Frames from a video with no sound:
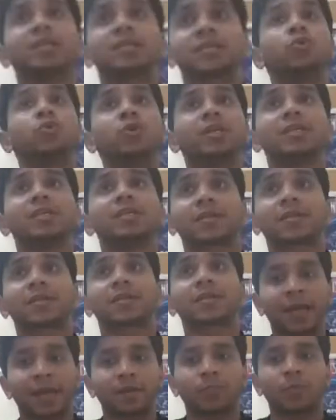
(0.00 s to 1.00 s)
describe. So
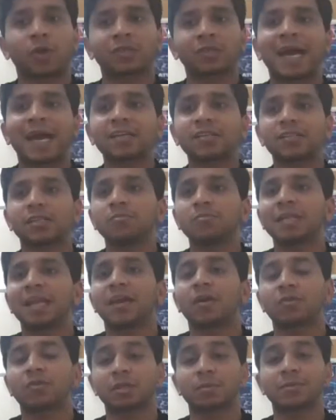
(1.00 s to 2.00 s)
like because that seems
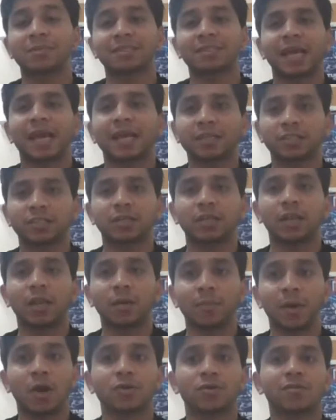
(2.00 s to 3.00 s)
like a substantial
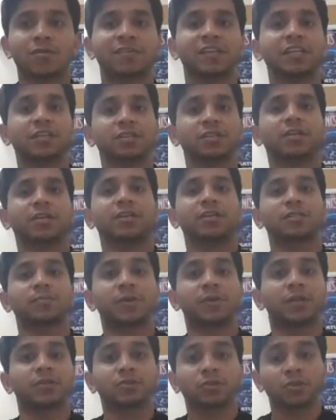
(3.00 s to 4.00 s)
amount of teaching
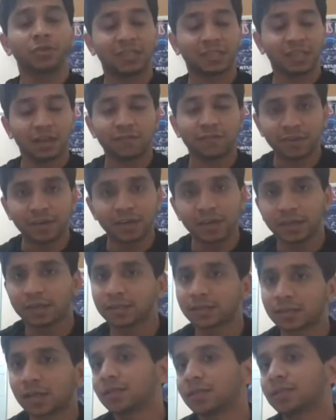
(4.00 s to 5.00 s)
experience. So definitely
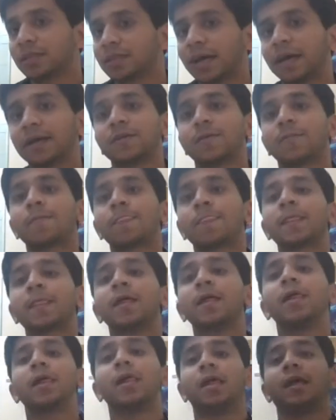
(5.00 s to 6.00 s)
discuss that.
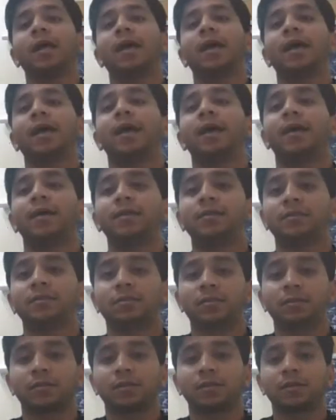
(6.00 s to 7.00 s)

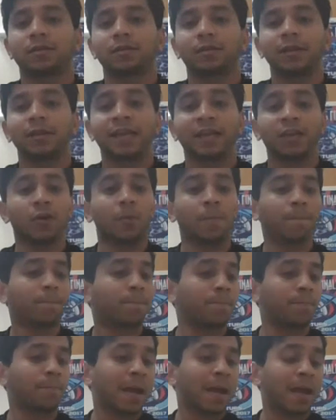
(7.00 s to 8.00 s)
And like you know,
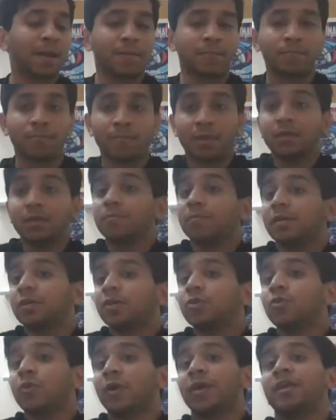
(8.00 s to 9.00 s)
and maybe
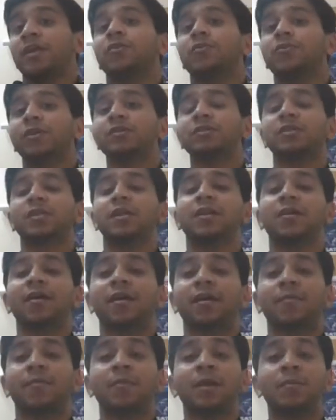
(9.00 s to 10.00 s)
you are
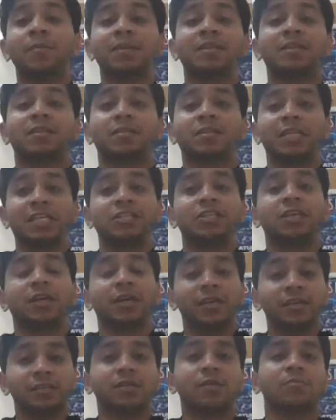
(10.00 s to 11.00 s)
interested. Maybe
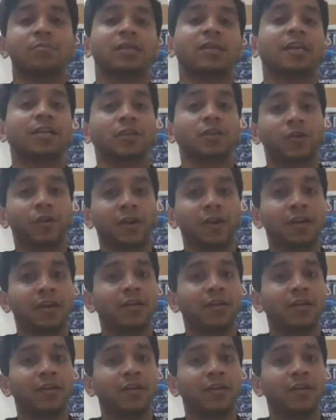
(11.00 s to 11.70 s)
teaching is something that you are